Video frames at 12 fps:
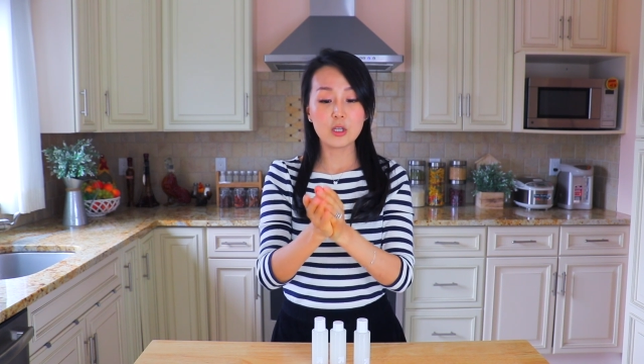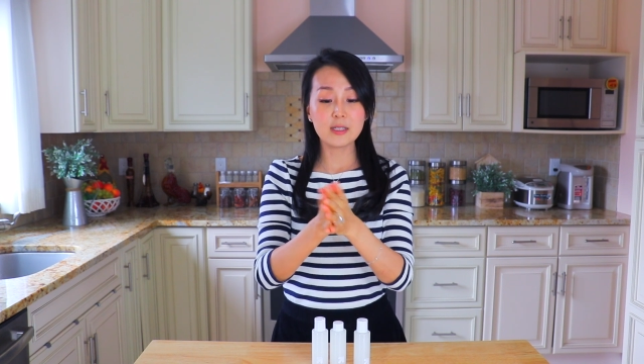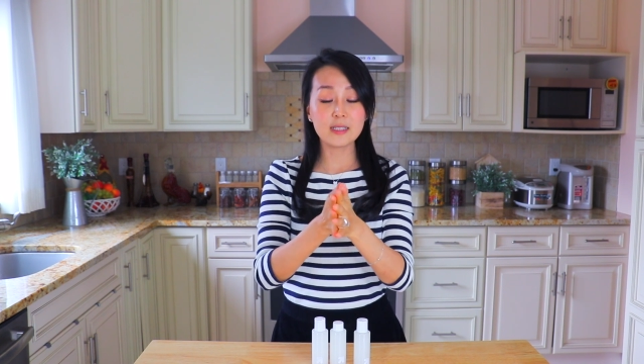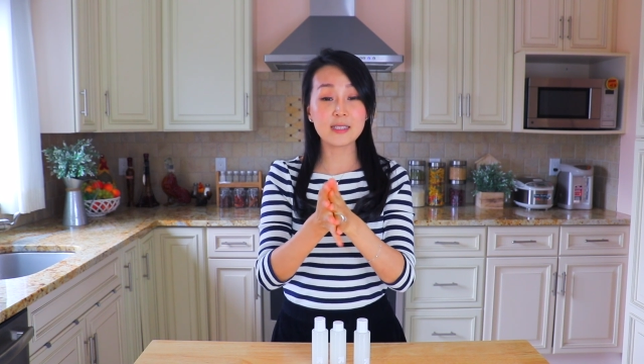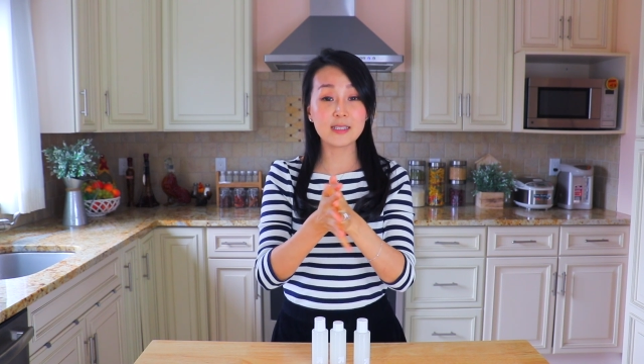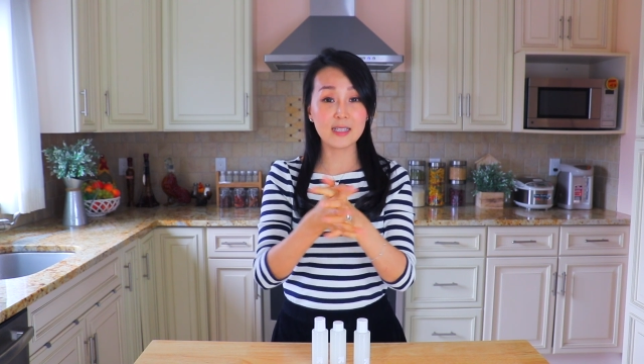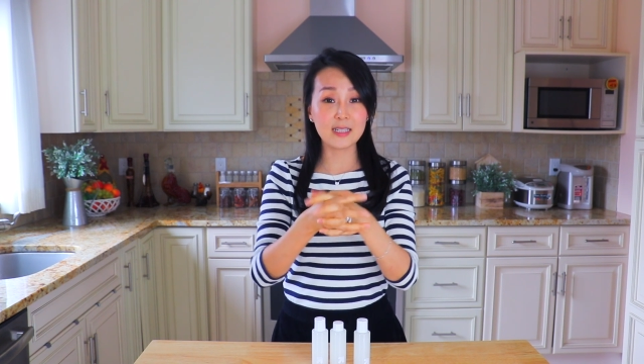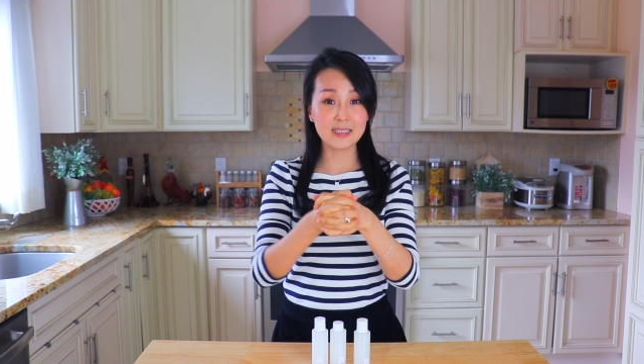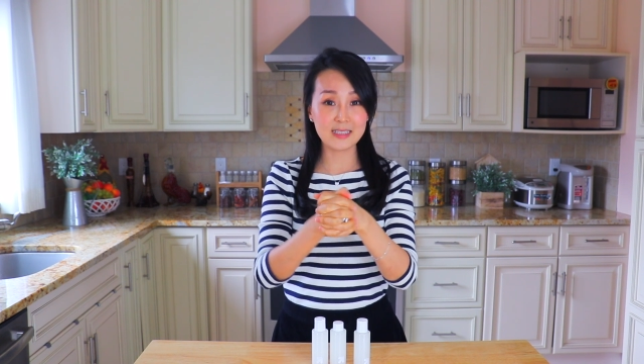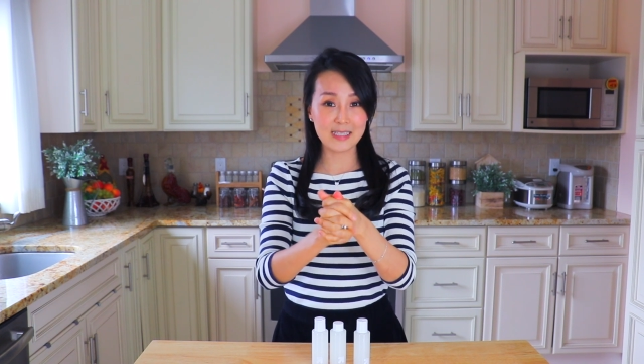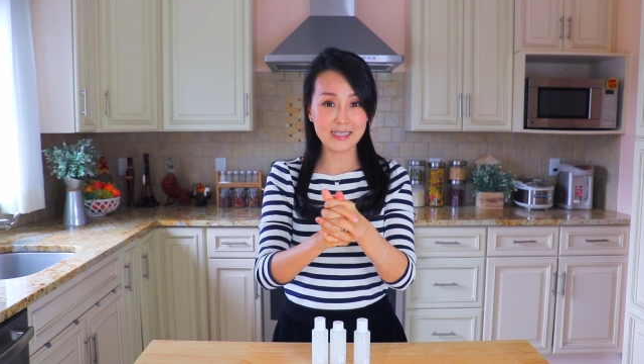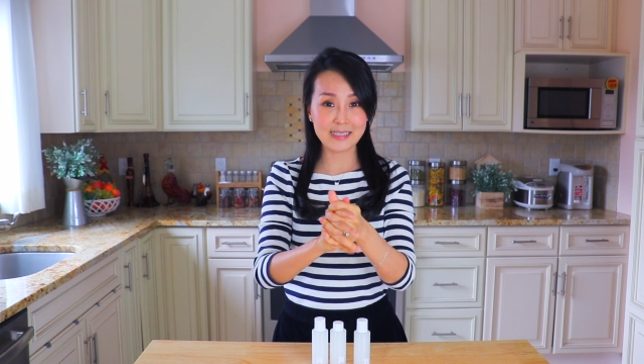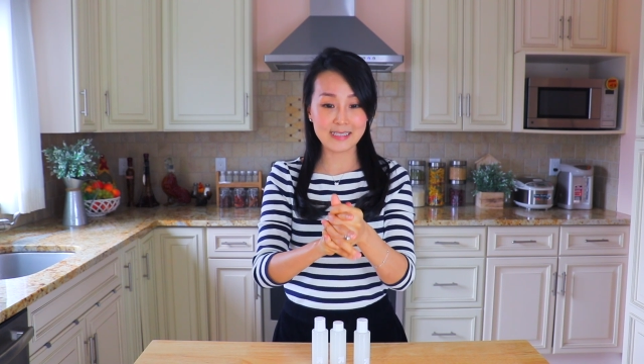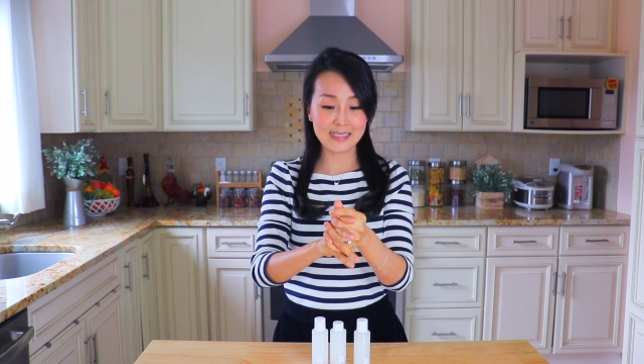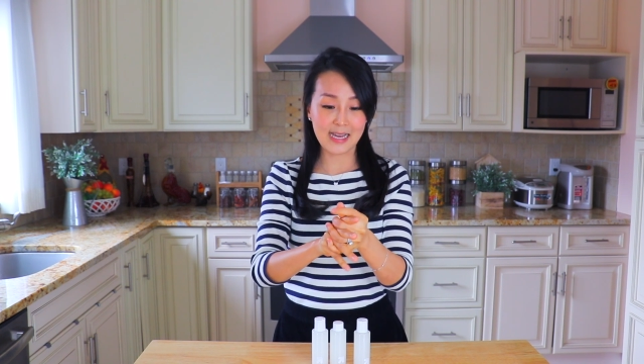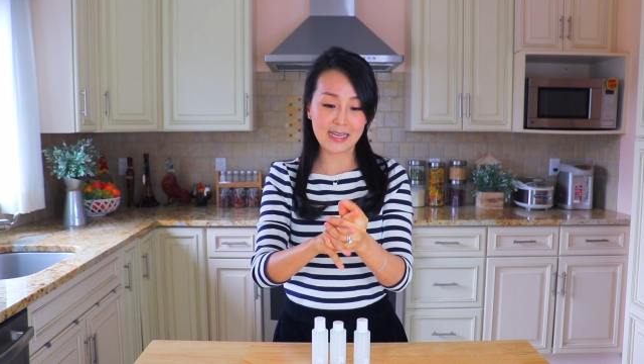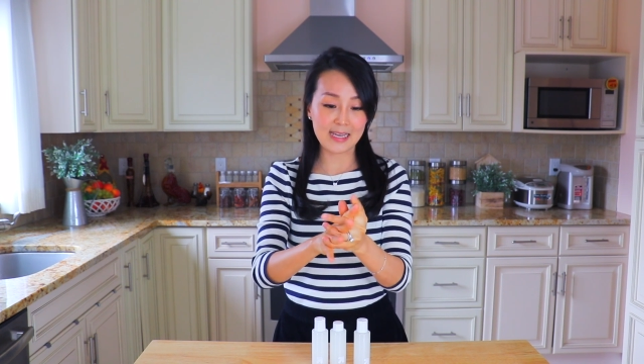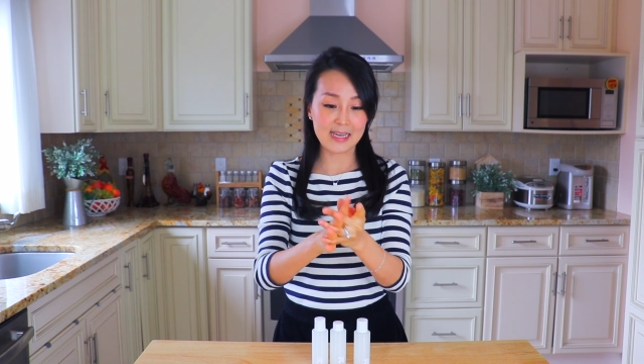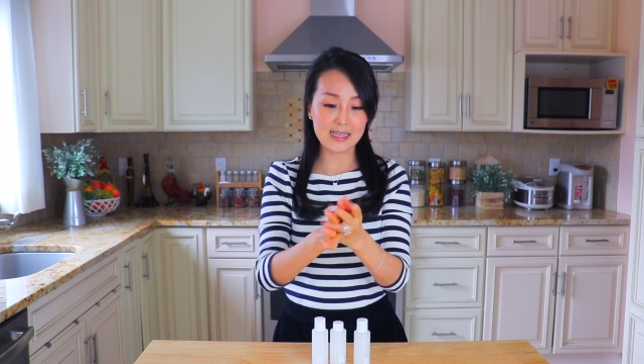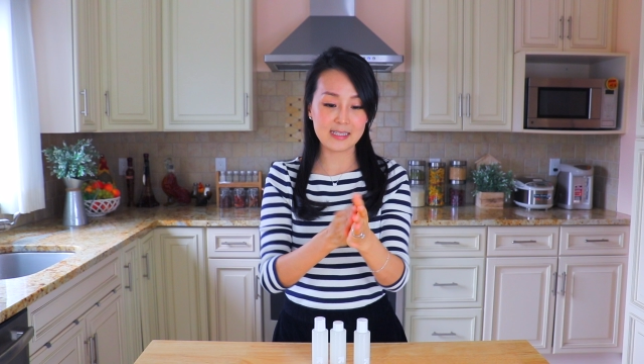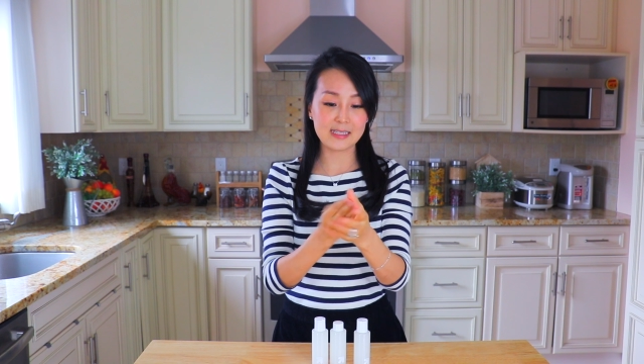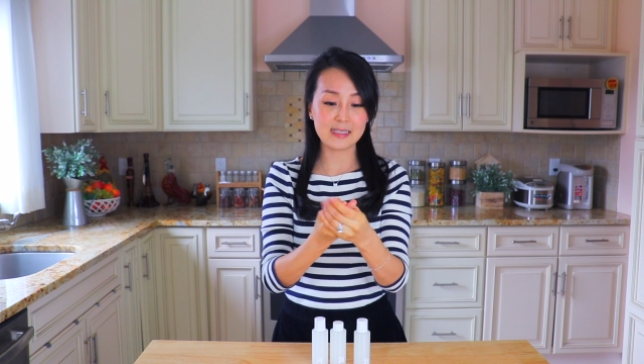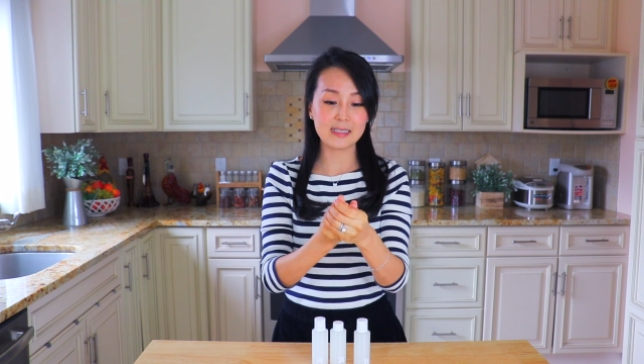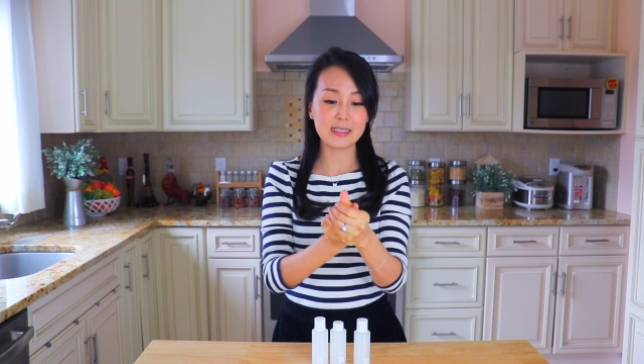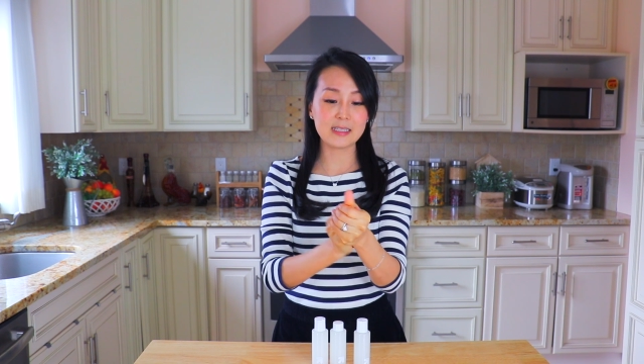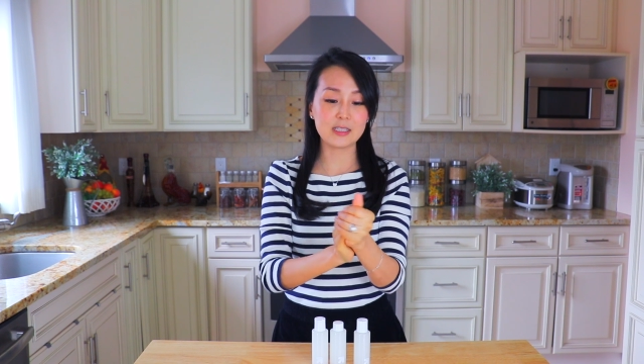60 seconds.